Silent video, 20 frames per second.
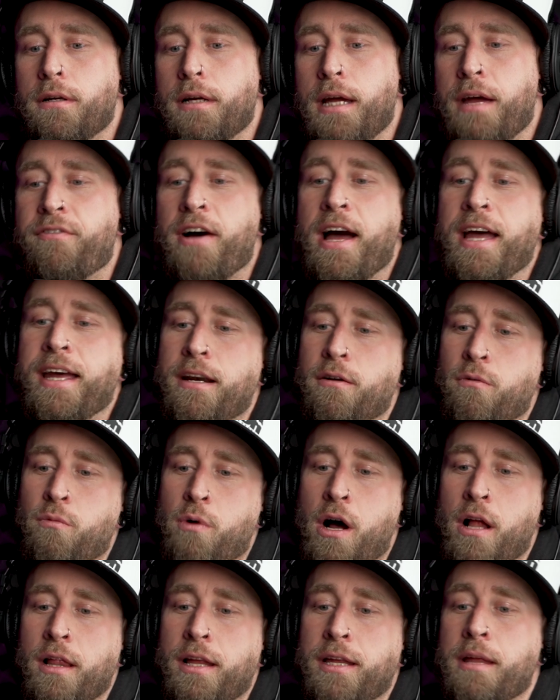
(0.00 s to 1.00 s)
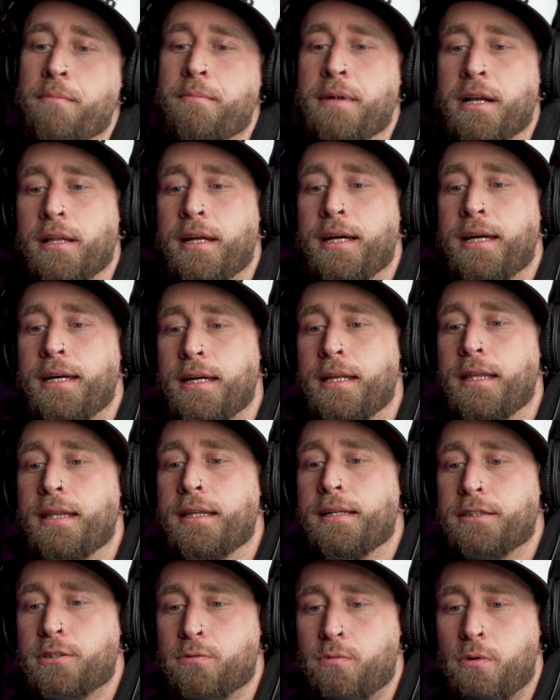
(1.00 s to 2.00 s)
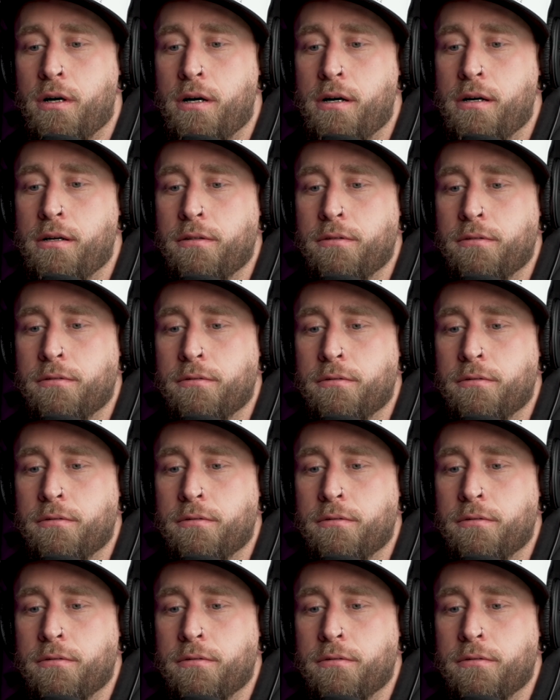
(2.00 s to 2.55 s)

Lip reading: in the middle of hitting this wall